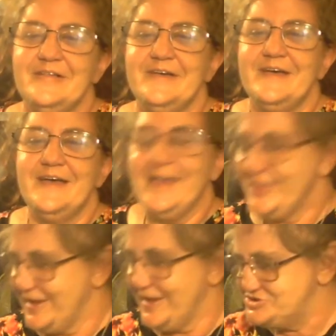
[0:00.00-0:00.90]
I guess I
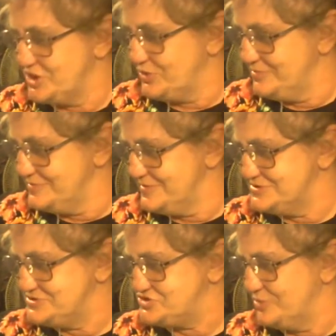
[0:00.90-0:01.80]
can show
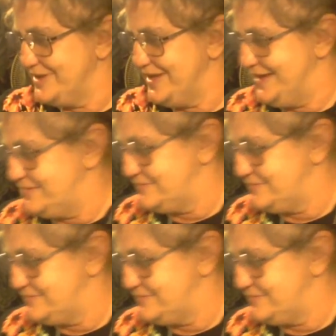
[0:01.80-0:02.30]
them again.